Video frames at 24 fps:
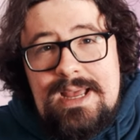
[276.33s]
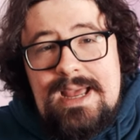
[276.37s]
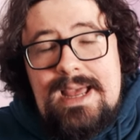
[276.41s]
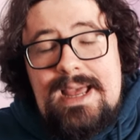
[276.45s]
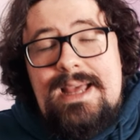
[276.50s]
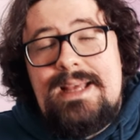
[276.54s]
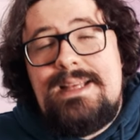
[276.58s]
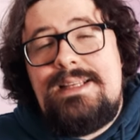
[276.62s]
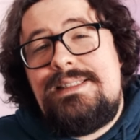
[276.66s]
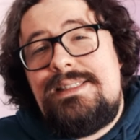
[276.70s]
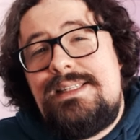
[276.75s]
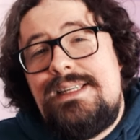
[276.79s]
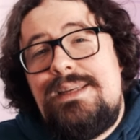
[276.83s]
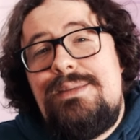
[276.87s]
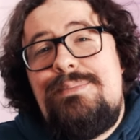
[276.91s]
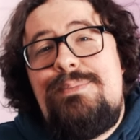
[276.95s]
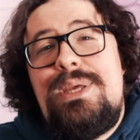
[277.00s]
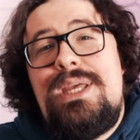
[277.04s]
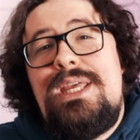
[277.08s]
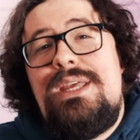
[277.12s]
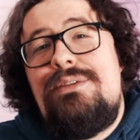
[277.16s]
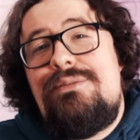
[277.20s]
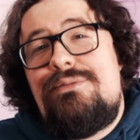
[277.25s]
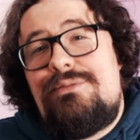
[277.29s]

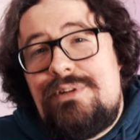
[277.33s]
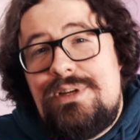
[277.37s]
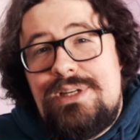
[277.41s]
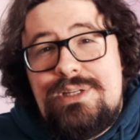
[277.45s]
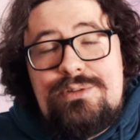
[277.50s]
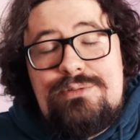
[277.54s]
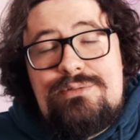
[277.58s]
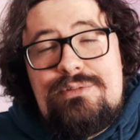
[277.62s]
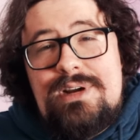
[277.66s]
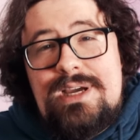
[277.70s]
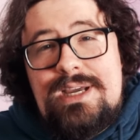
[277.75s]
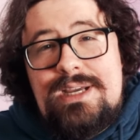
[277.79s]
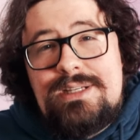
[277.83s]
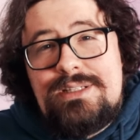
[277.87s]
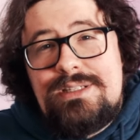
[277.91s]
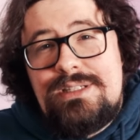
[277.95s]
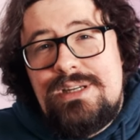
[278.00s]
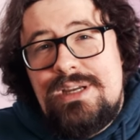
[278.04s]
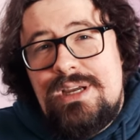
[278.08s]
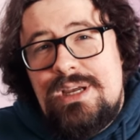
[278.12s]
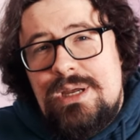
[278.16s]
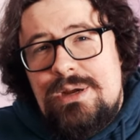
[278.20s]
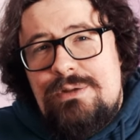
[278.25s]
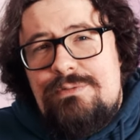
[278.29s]
XDP redirect
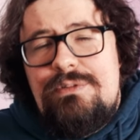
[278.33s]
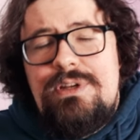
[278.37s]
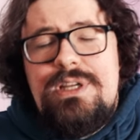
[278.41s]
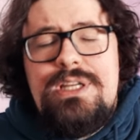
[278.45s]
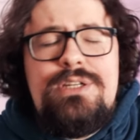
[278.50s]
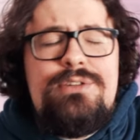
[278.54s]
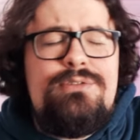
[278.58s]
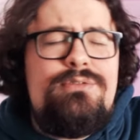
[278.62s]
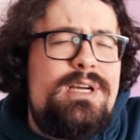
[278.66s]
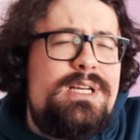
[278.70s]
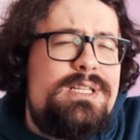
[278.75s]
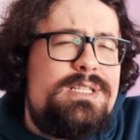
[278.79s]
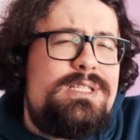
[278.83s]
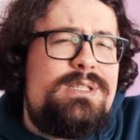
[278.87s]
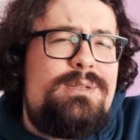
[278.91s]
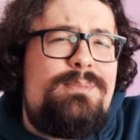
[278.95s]
redirect